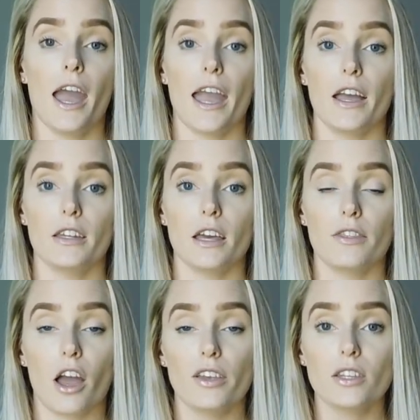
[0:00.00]
and
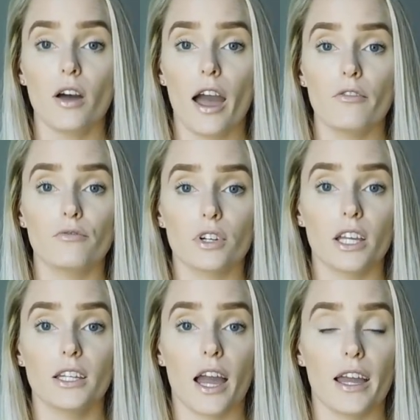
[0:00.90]
they also have
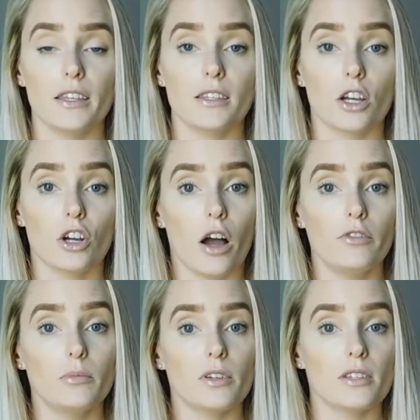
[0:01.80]
really nice
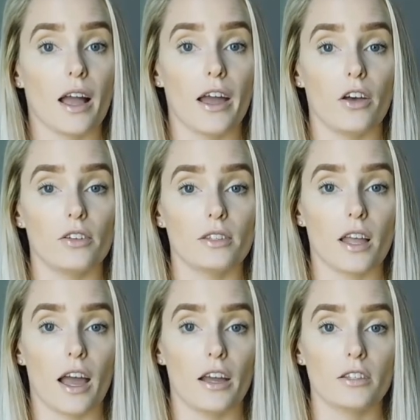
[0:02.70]
comfortable styles
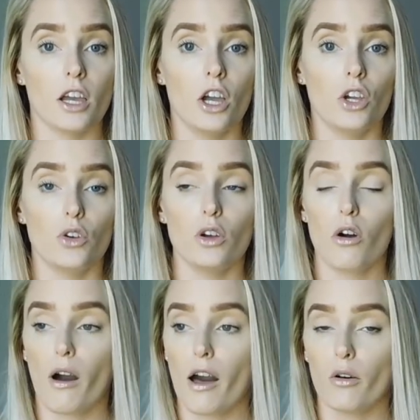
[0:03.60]
that you can
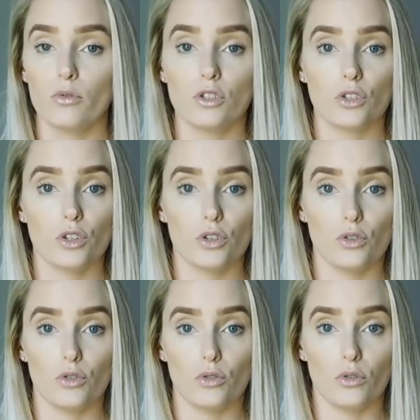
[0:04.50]
go out
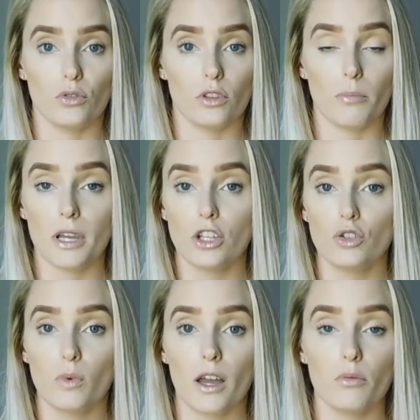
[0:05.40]
to the
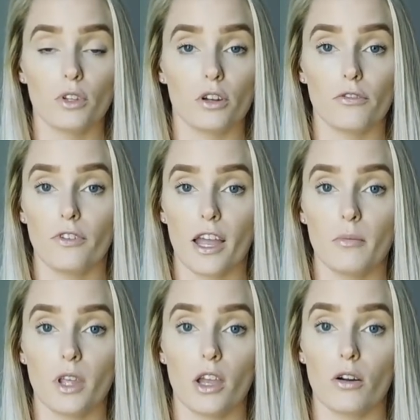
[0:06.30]
beach with with your
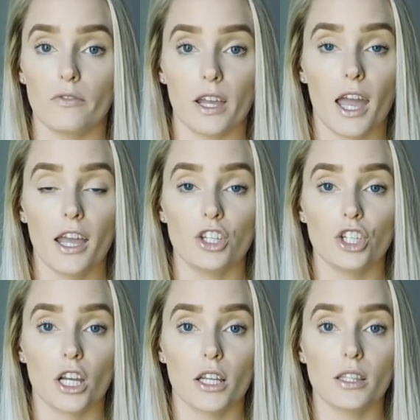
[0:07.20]
family or
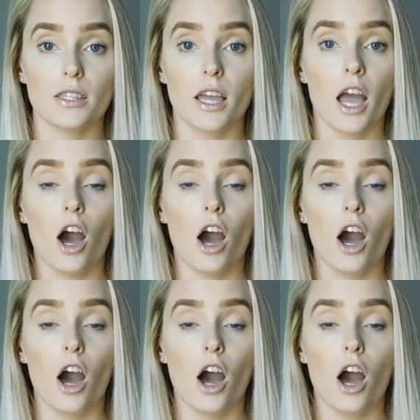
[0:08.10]
vacations